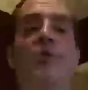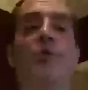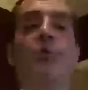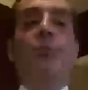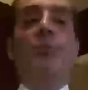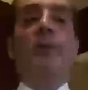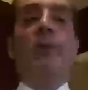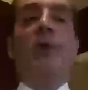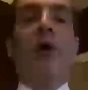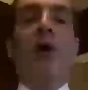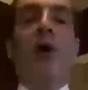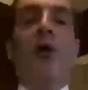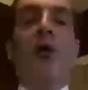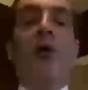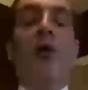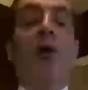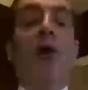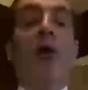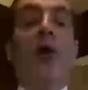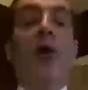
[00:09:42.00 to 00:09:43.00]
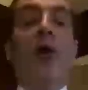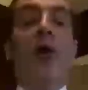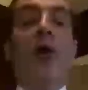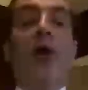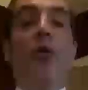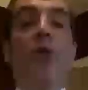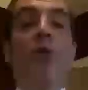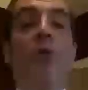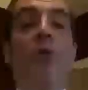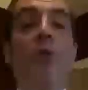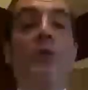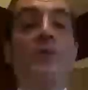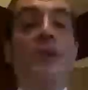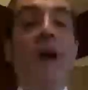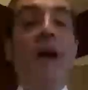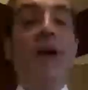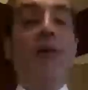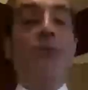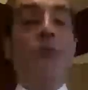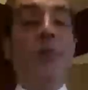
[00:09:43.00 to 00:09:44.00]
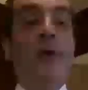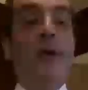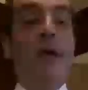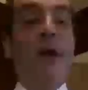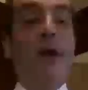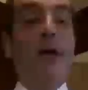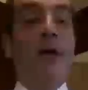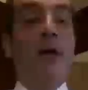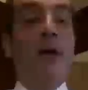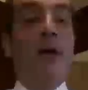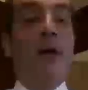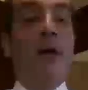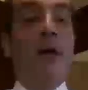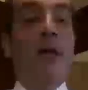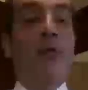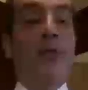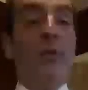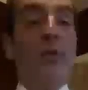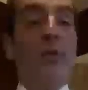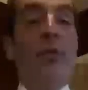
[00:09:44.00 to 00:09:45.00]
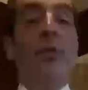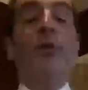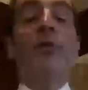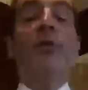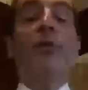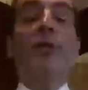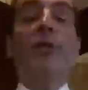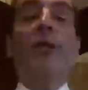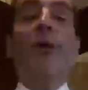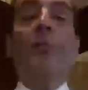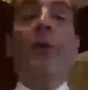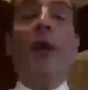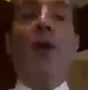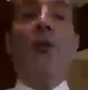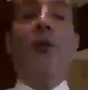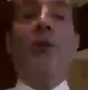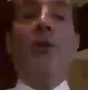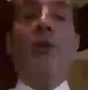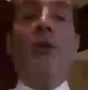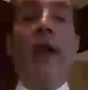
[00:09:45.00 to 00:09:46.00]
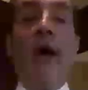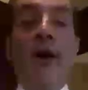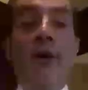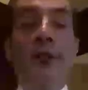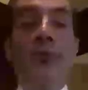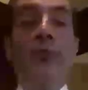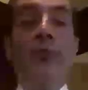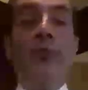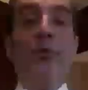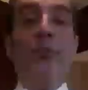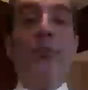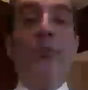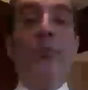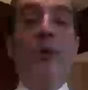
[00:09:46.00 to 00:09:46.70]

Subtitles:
gone. Of course, as we have learned about the classroom